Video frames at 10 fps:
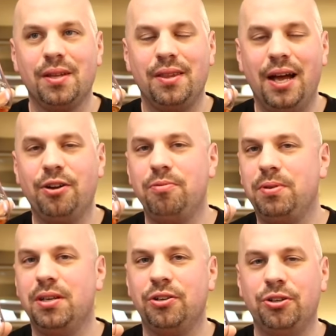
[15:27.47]

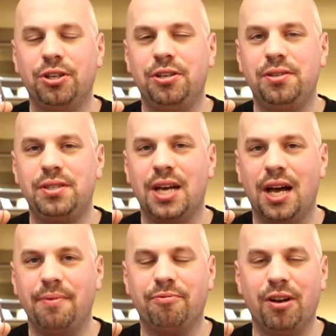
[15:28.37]
a good
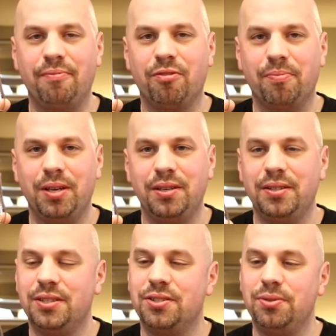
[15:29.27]
time frame for me,
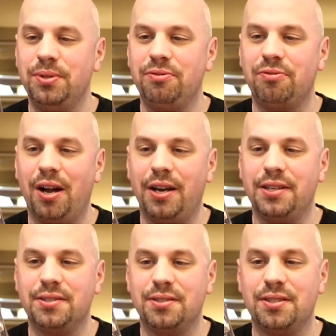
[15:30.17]
because doing
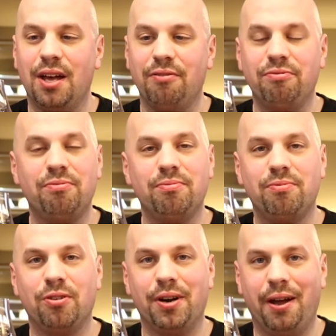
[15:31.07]
Fridays is tough
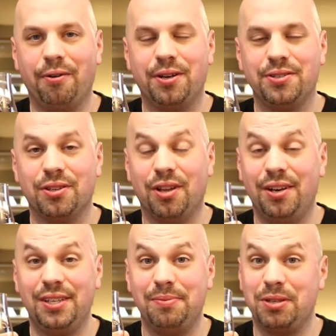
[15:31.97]
for an hour, because a lot
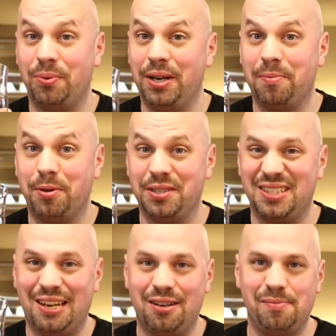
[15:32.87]
of times I'll wake up on a
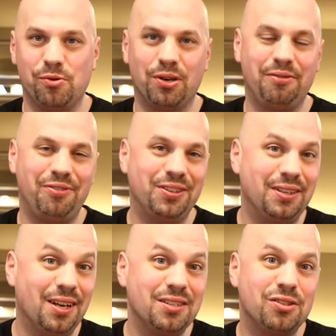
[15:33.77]
Saturday morning
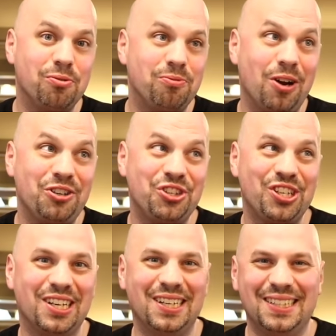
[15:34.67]
feeling not so
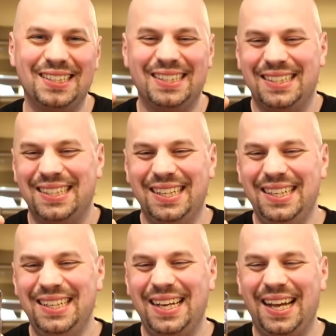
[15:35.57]
fresh.
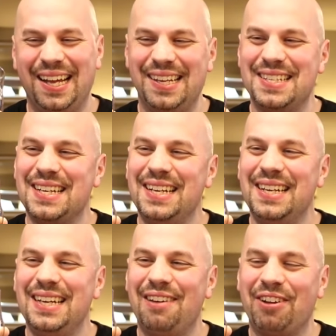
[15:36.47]
And
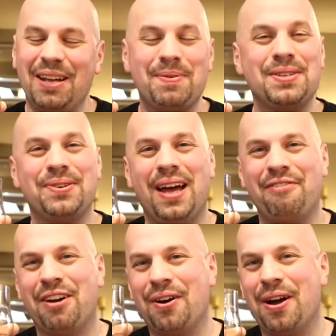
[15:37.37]
if I kept it to a
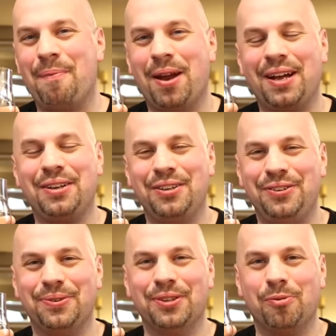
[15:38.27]
half hour, I bet I could
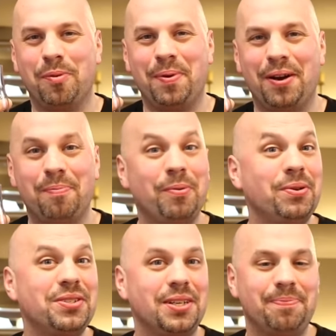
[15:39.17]
do a little bit better, but
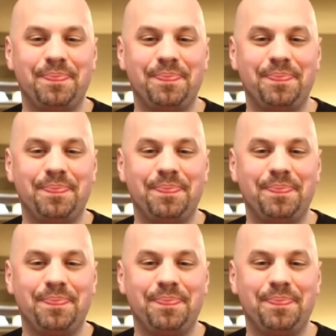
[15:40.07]
we'll see.